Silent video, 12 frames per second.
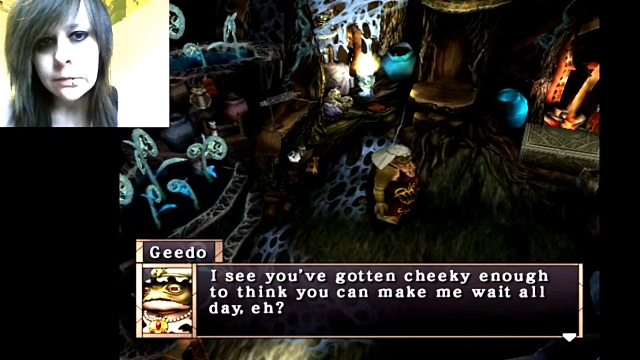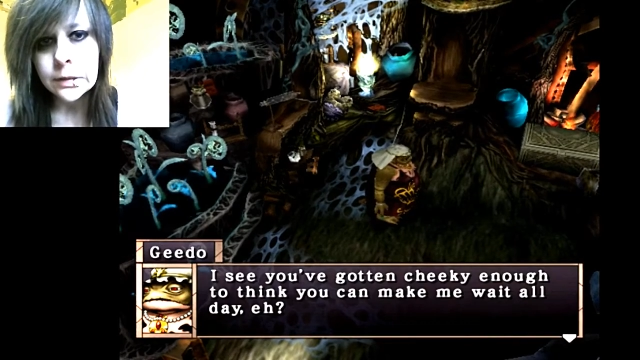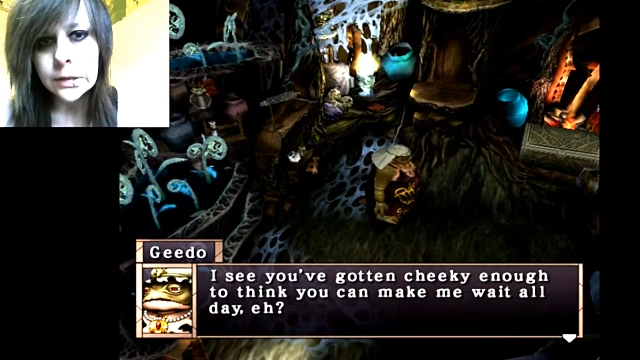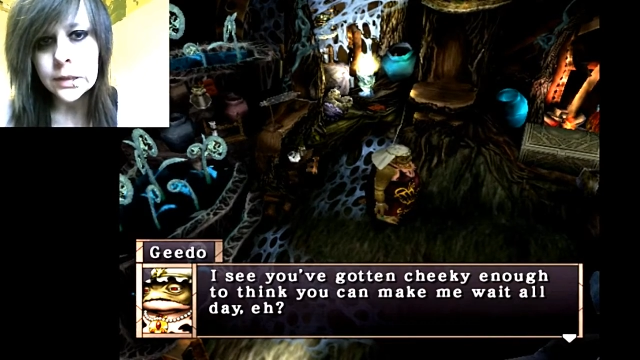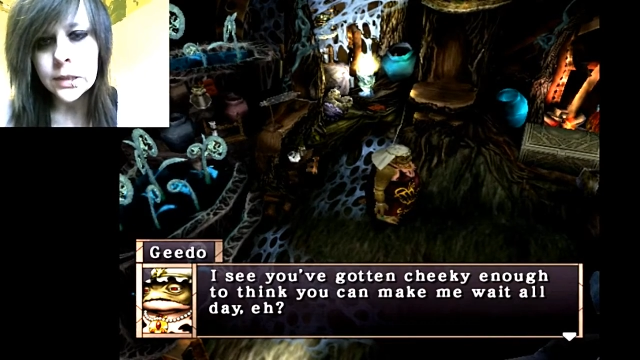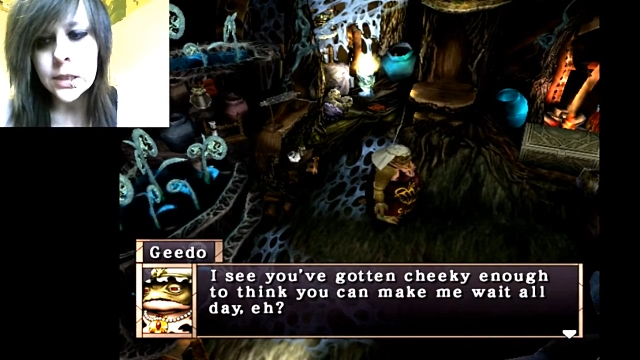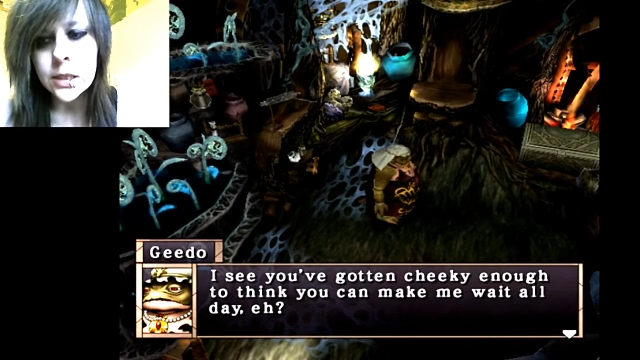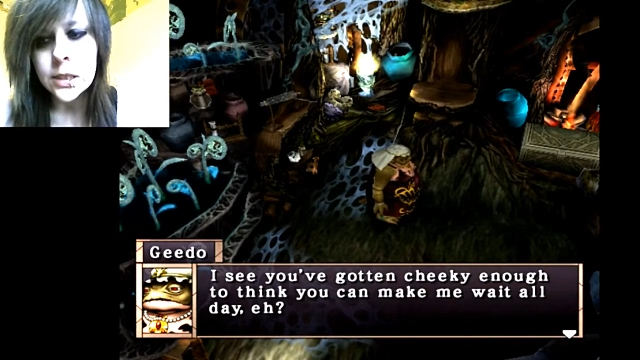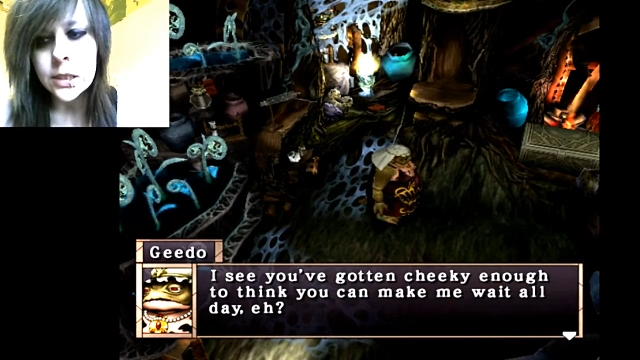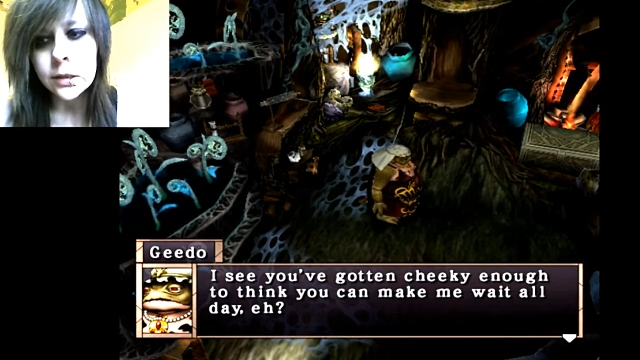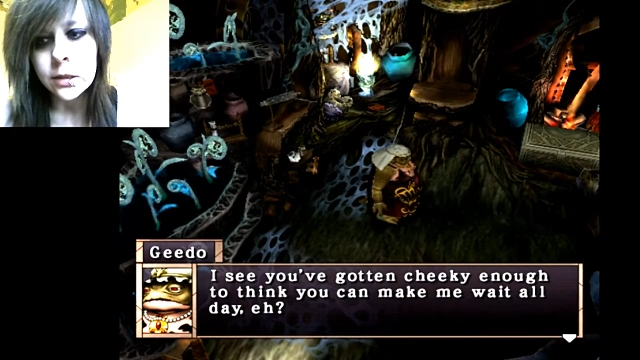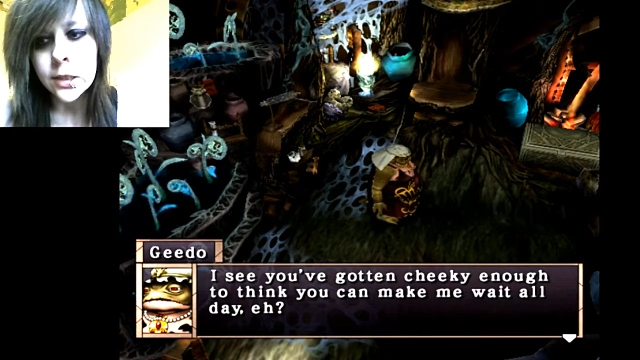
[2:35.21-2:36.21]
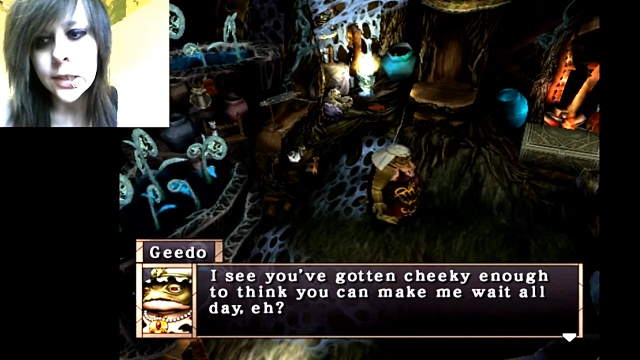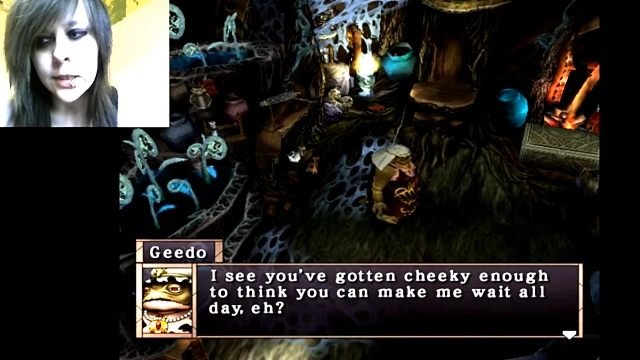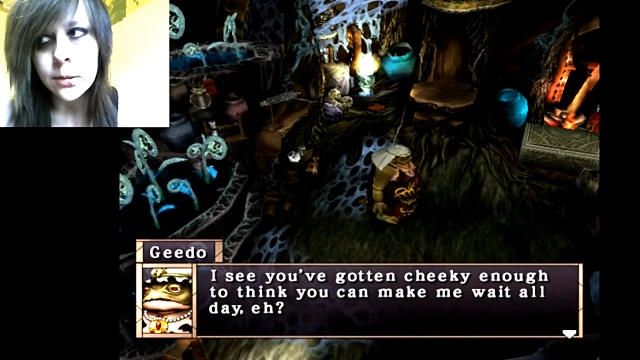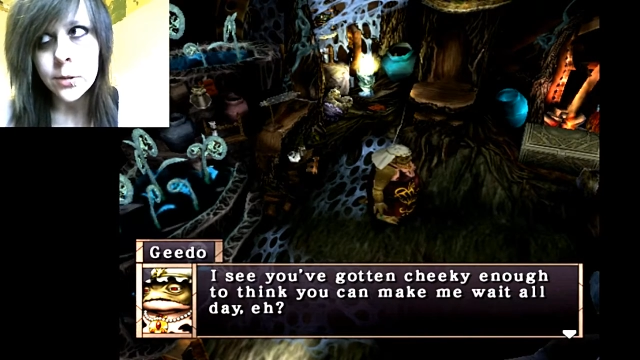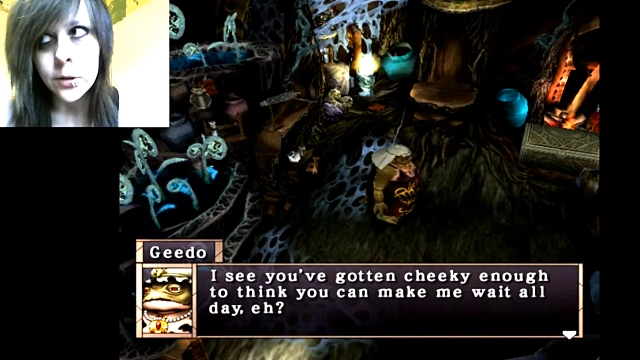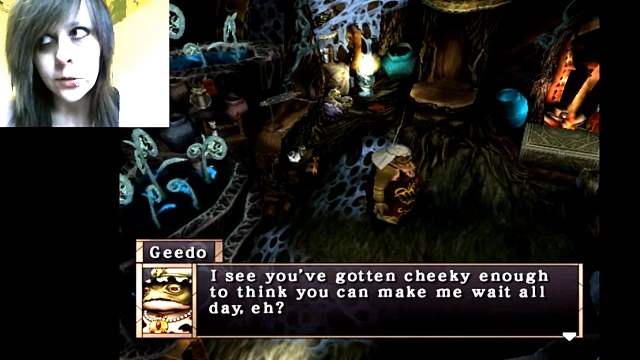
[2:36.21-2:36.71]
Uh, she's gonna
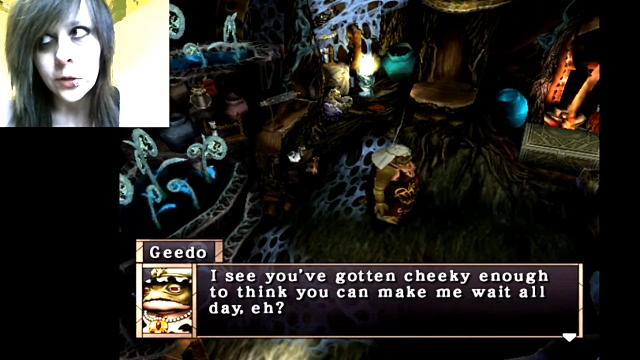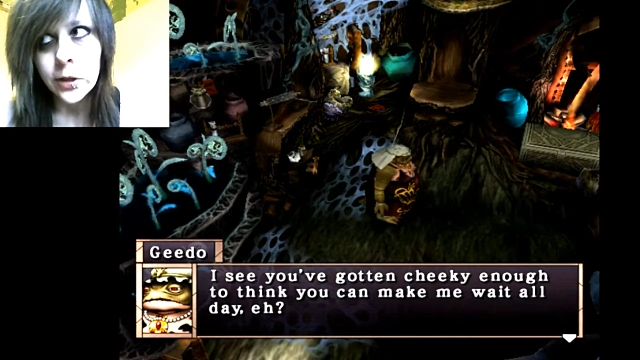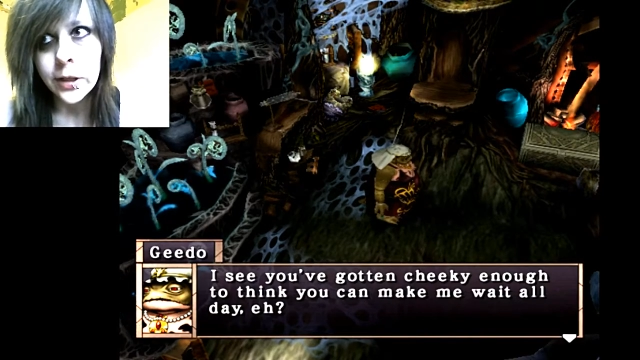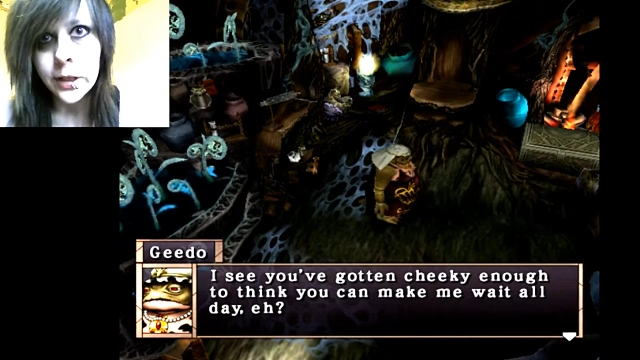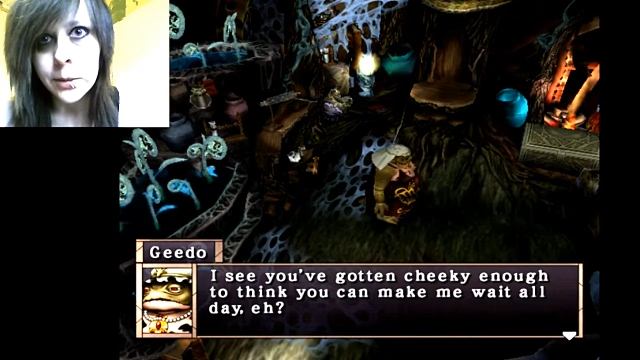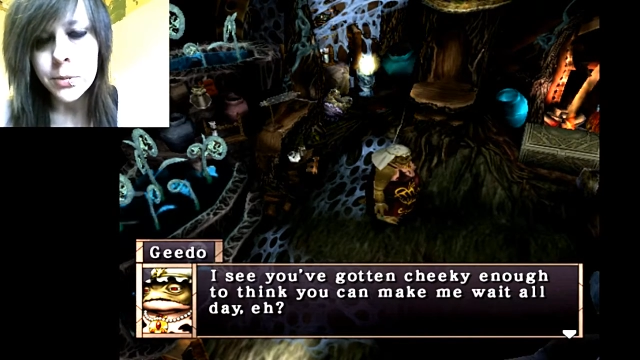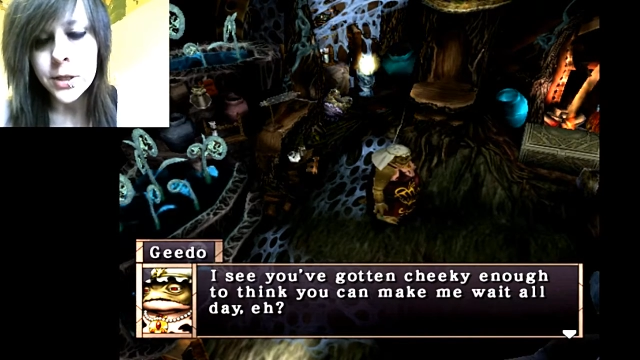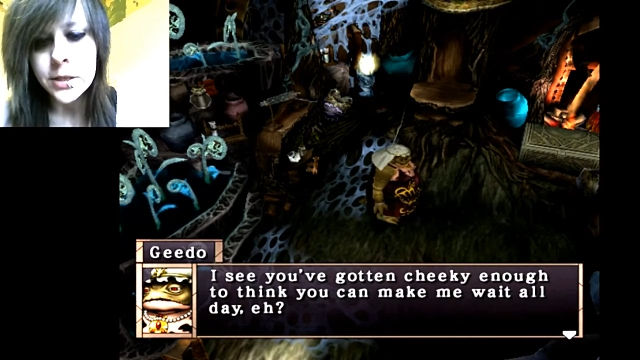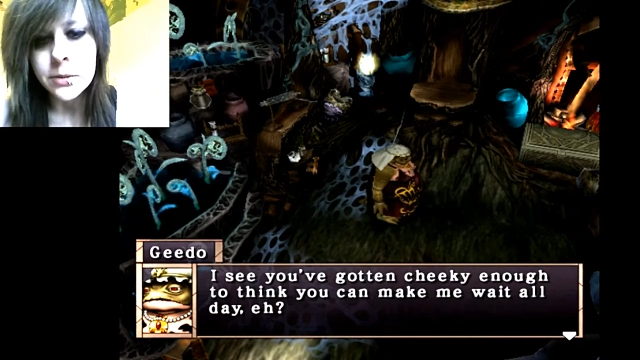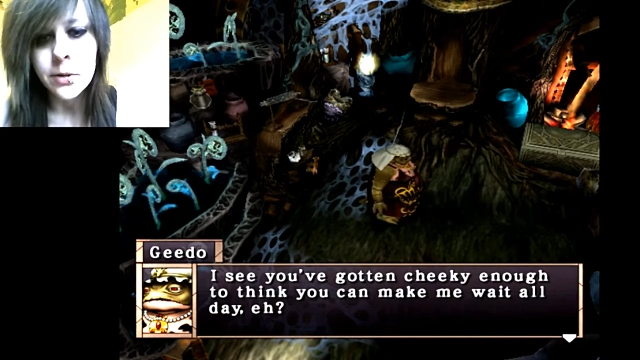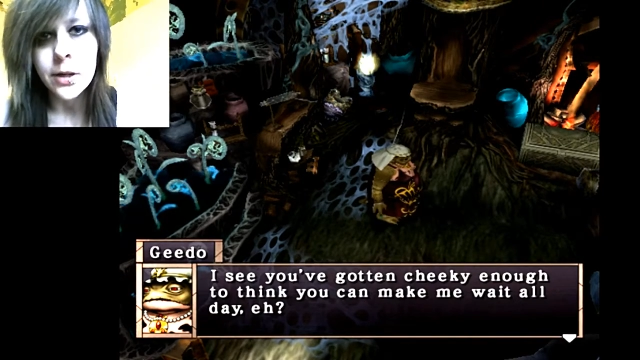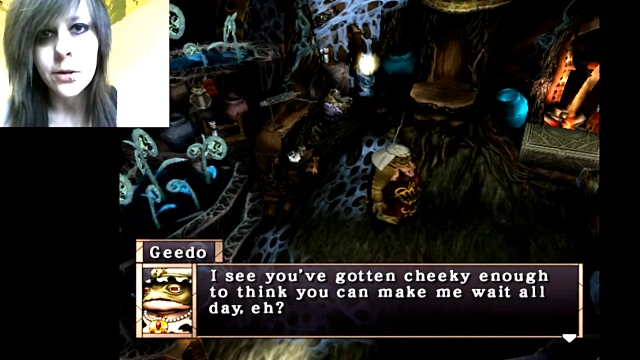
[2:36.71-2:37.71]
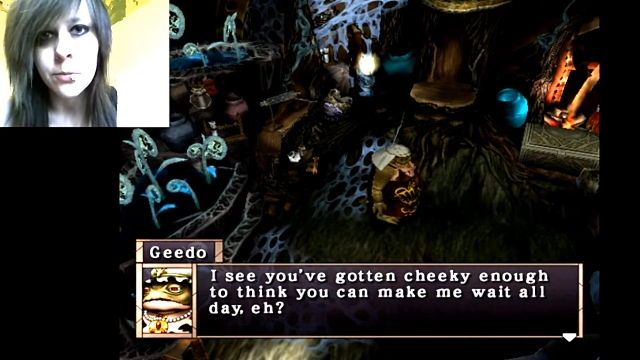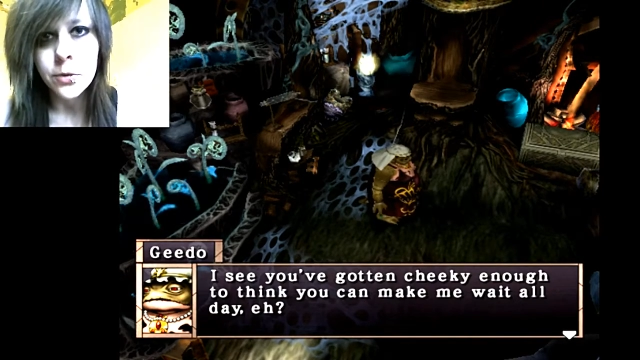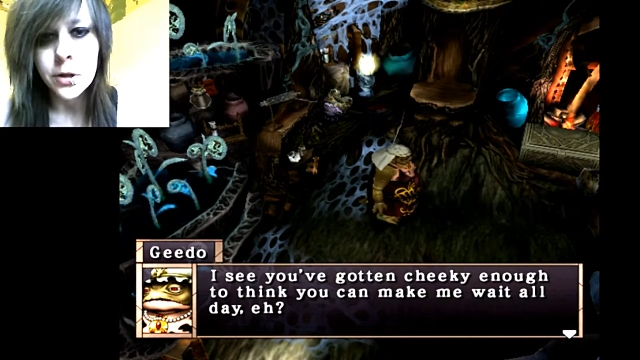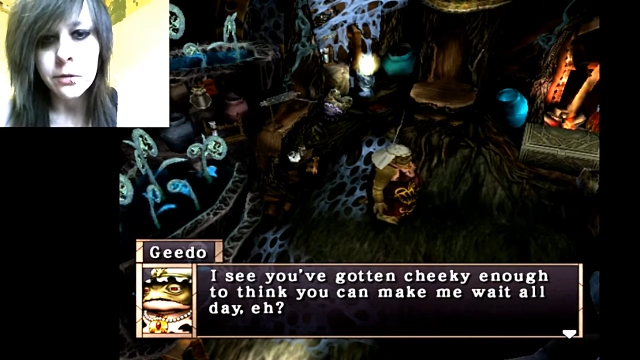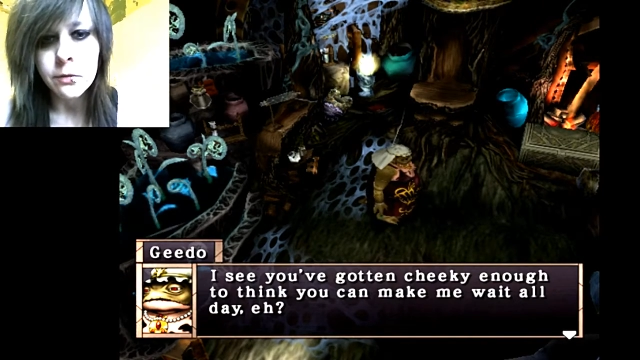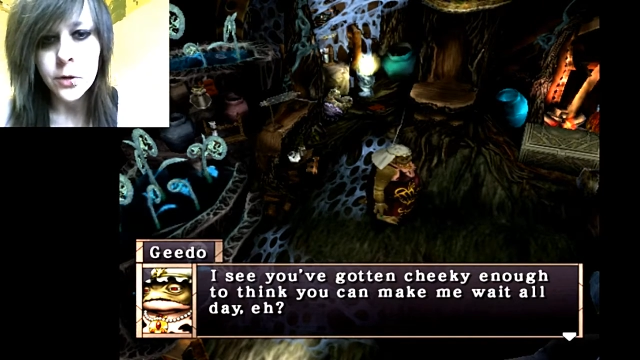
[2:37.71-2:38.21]
be really pissed when I don't bring
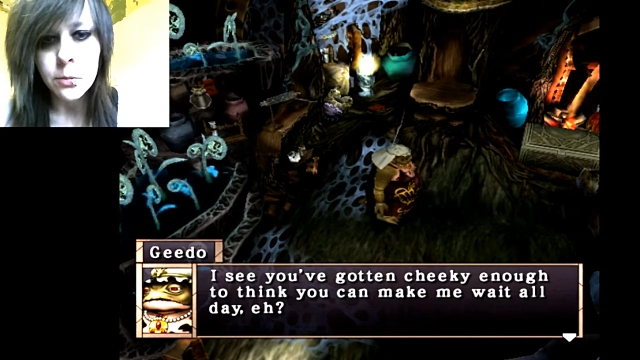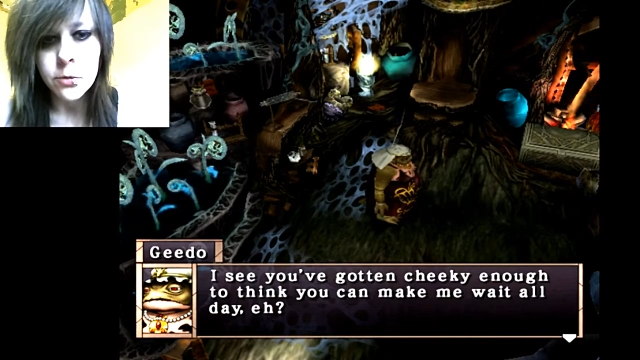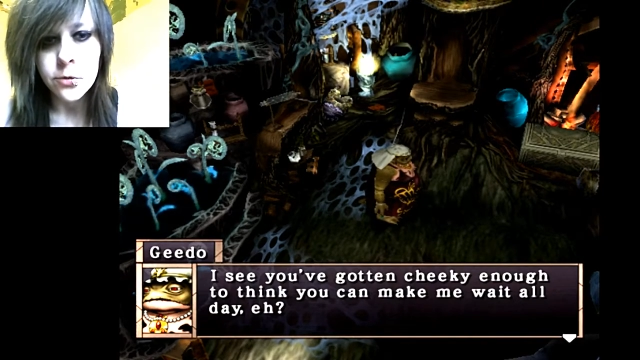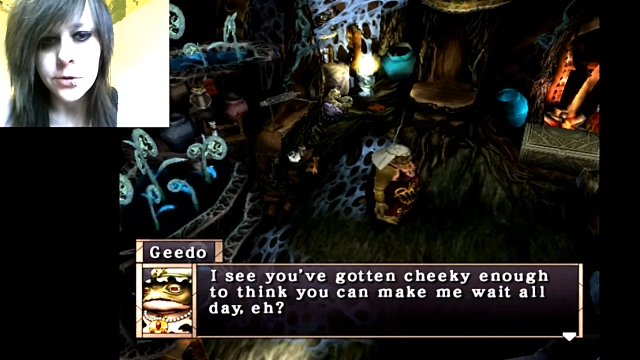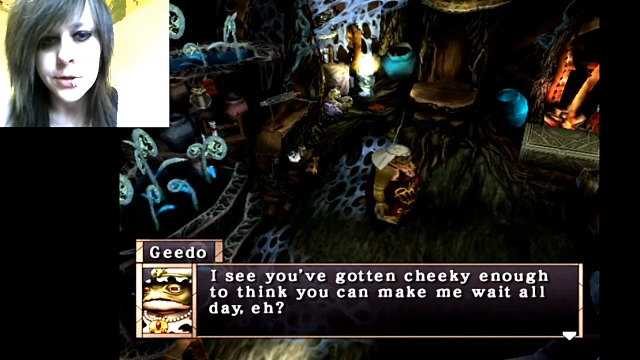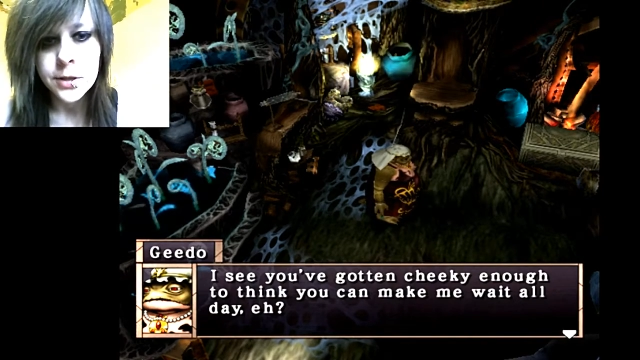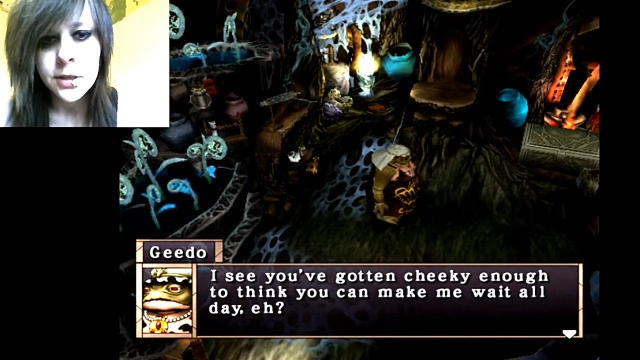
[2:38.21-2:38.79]
her furballs.